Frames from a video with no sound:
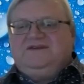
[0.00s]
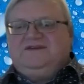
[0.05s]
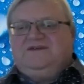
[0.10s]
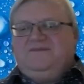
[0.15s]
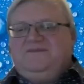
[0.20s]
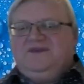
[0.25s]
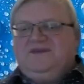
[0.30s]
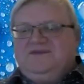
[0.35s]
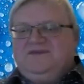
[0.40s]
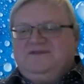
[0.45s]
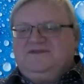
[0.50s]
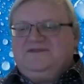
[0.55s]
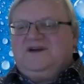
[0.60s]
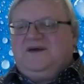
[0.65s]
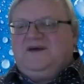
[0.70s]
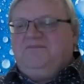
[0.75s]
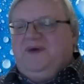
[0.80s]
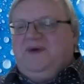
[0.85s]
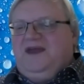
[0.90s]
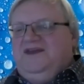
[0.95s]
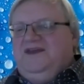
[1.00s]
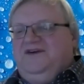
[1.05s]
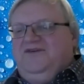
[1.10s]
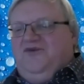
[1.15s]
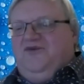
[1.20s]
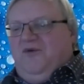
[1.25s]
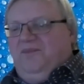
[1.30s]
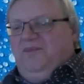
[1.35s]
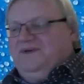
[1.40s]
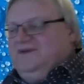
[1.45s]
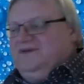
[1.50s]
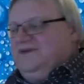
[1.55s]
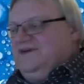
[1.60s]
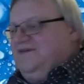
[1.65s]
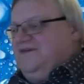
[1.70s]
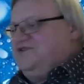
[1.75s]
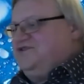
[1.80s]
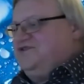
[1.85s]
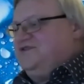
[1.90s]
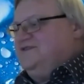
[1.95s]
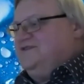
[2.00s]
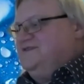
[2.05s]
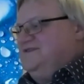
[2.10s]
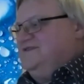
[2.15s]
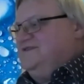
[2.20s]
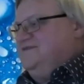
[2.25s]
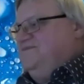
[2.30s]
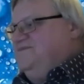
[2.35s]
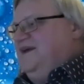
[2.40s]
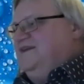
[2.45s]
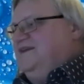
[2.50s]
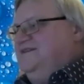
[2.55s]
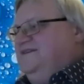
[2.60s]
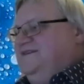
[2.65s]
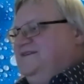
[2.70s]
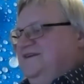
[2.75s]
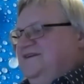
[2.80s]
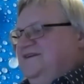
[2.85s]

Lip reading: I mean, there are many open questions, but